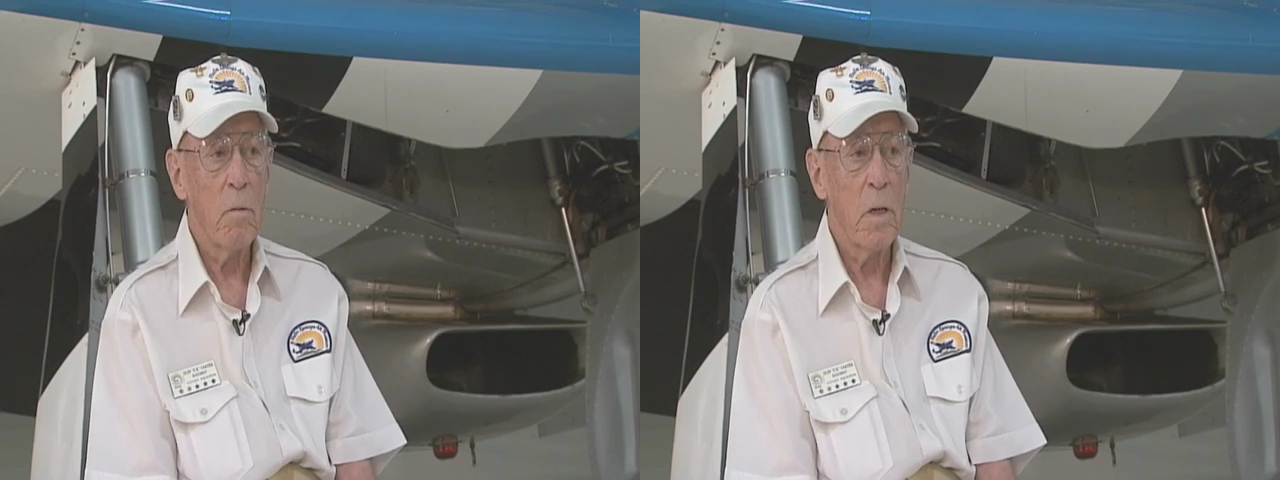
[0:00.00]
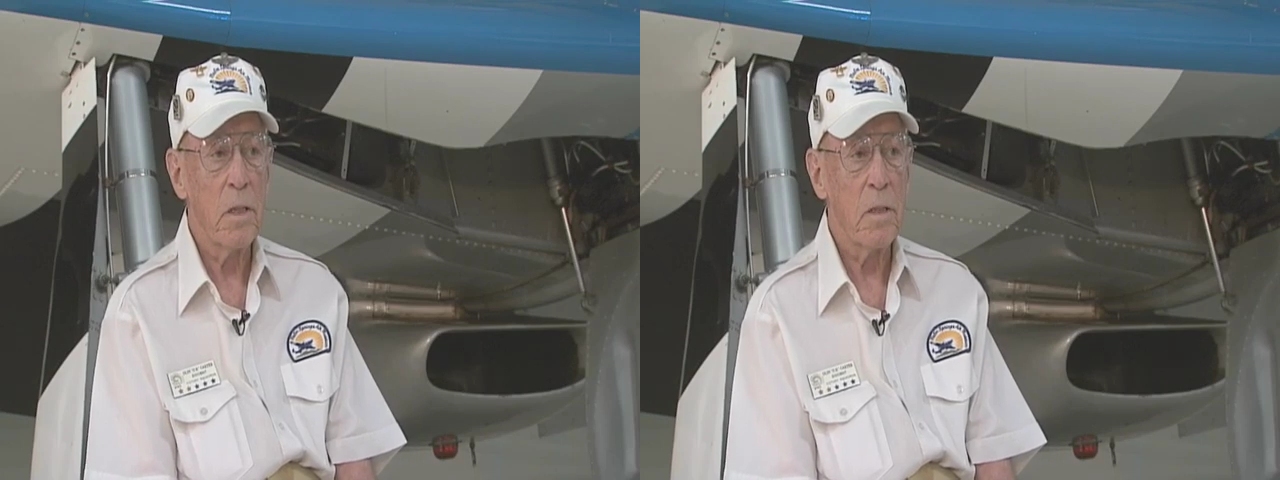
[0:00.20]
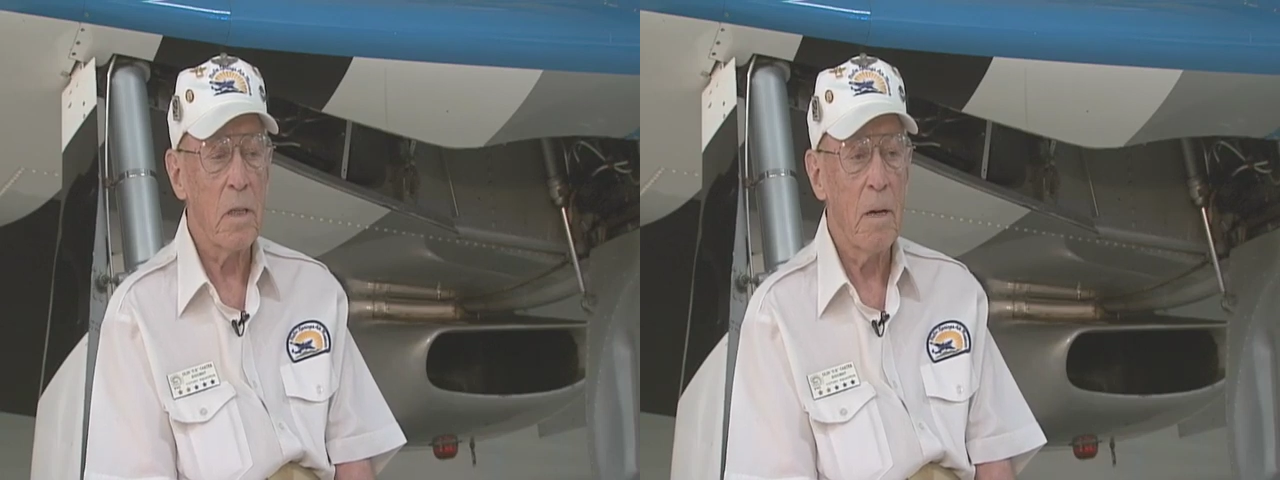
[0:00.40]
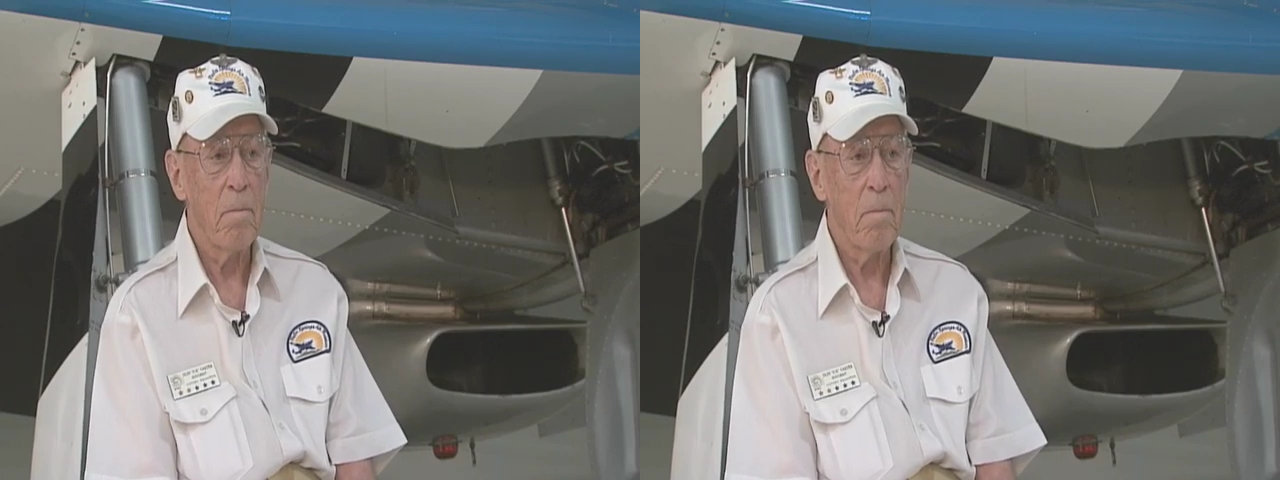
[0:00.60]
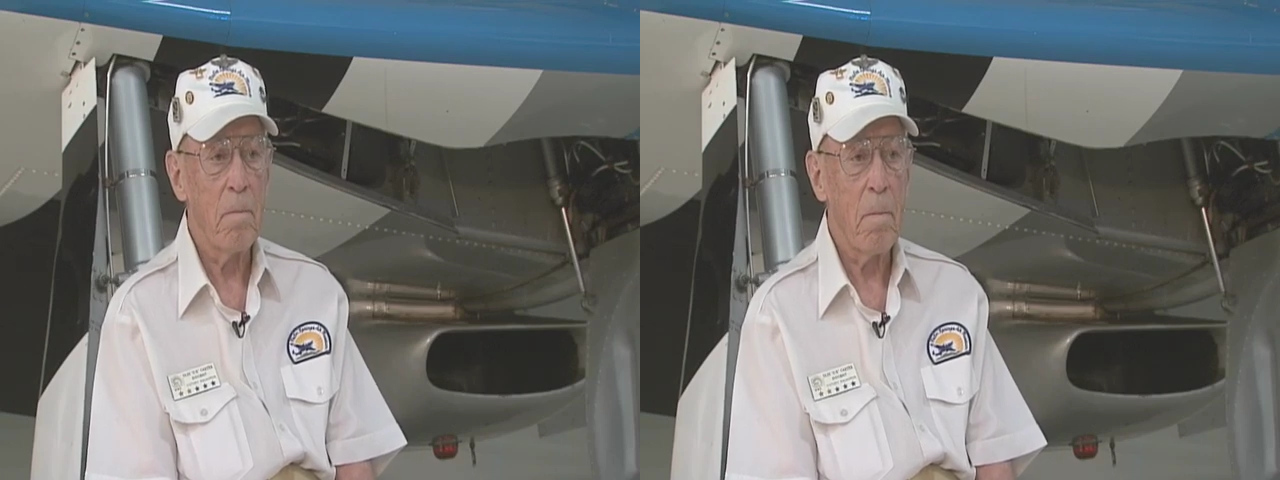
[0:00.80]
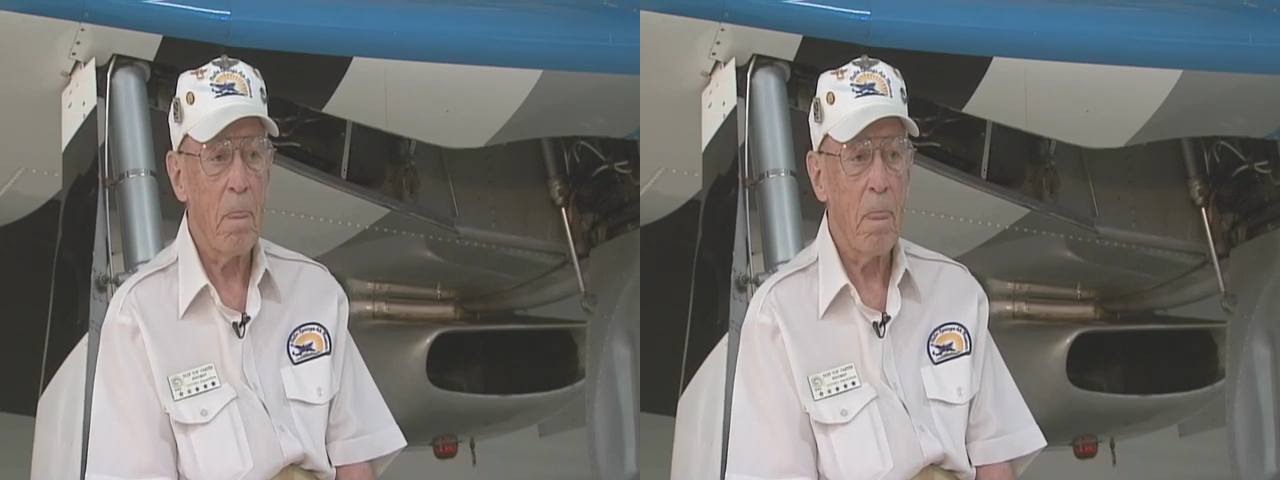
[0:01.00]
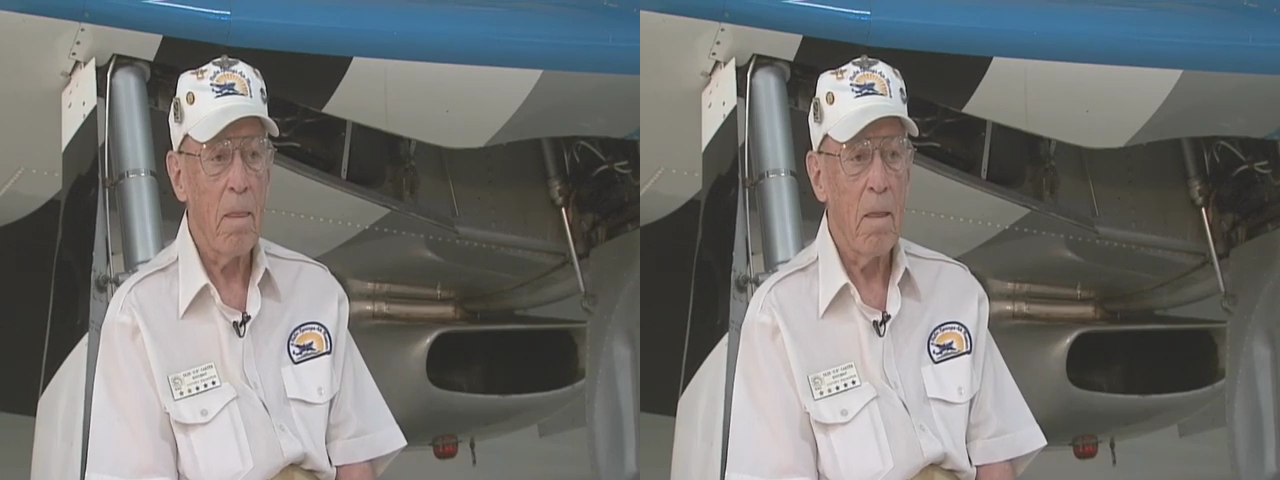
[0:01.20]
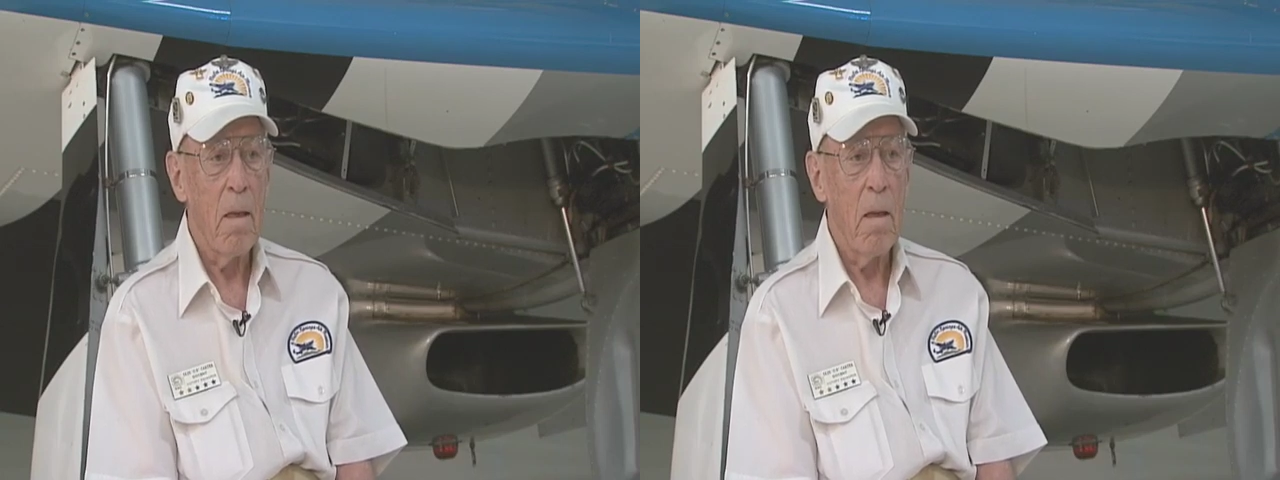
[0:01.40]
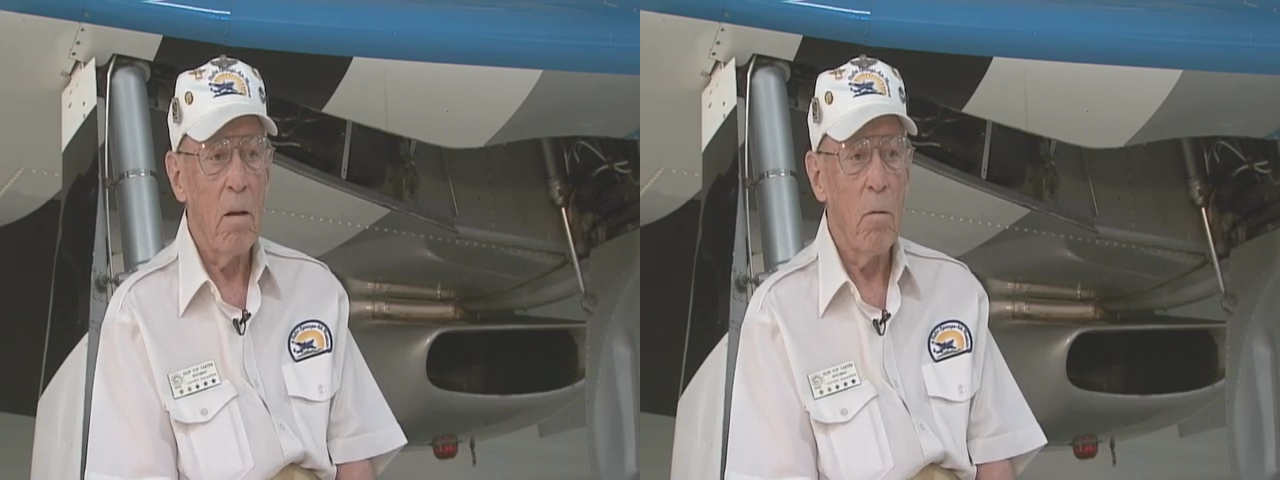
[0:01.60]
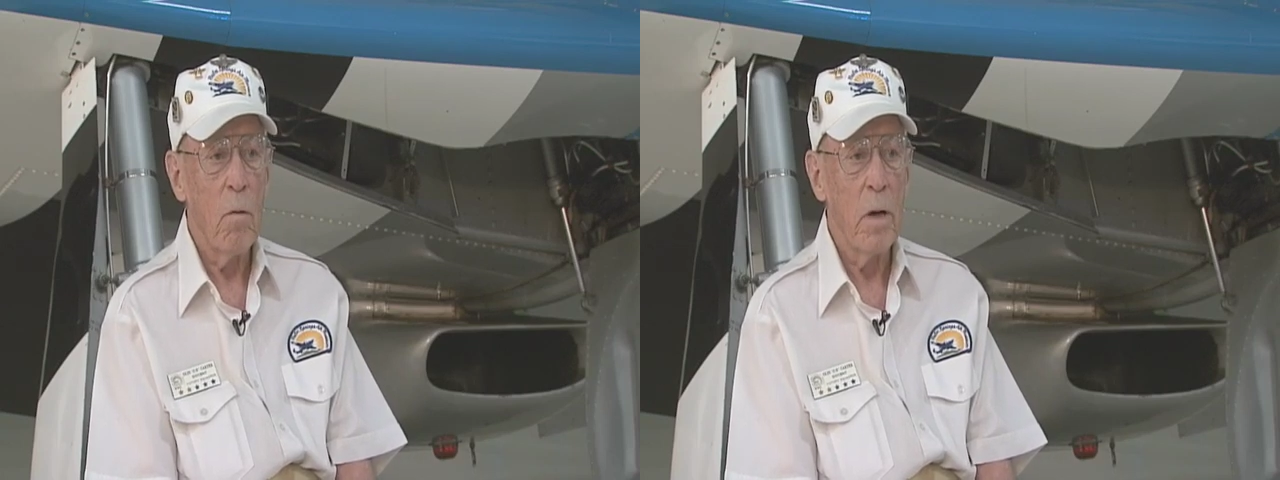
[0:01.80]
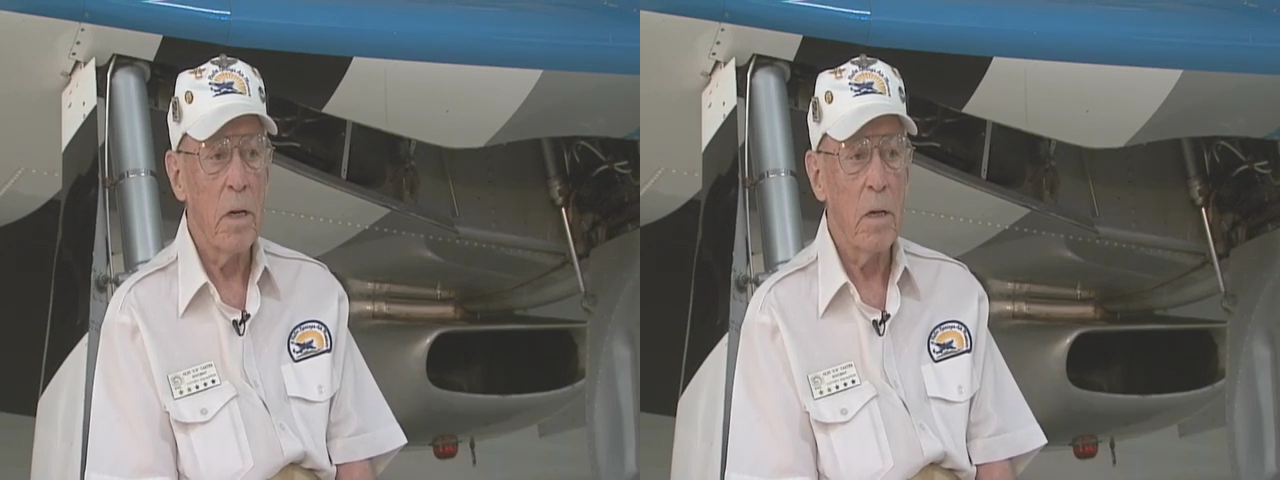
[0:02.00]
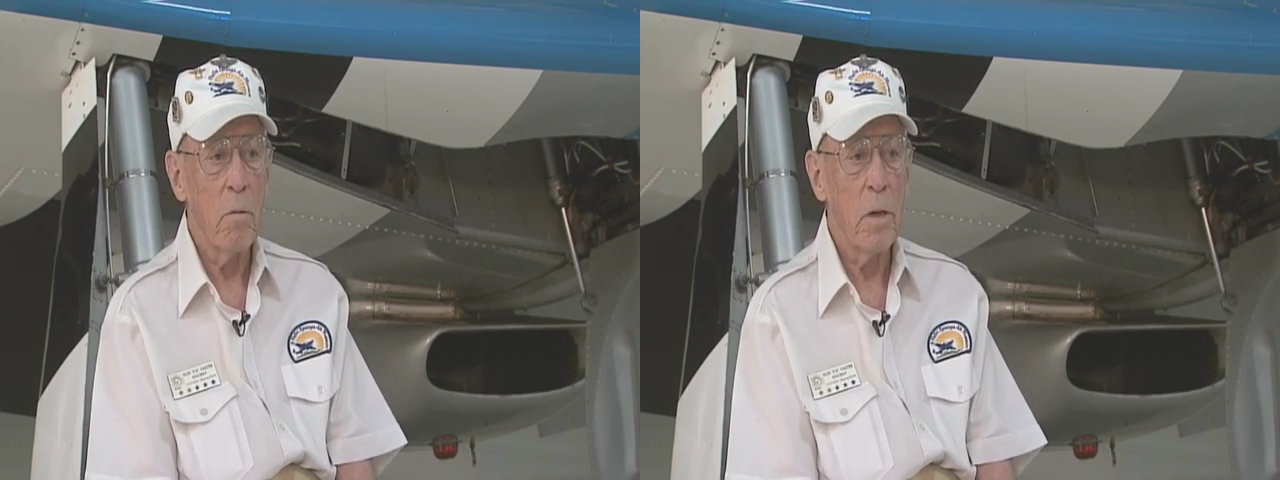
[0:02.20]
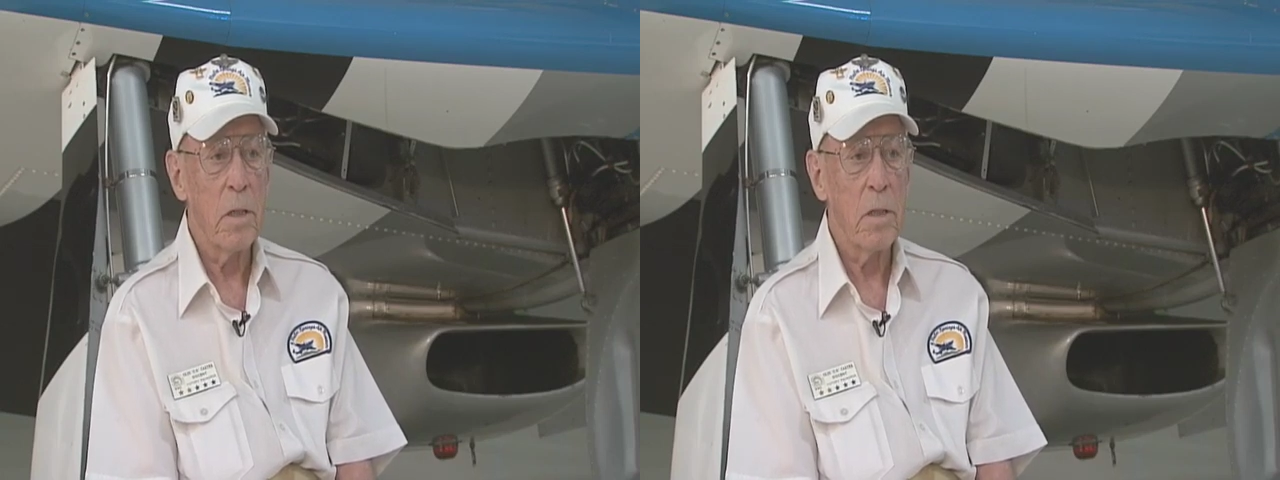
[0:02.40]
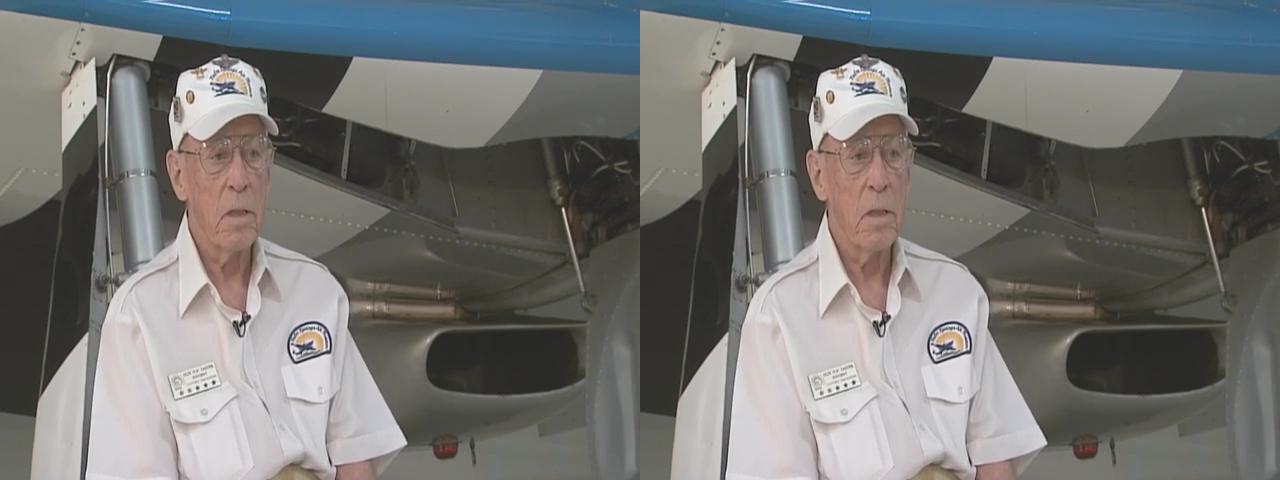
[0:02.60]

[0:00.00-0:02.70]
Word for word: was um, one in which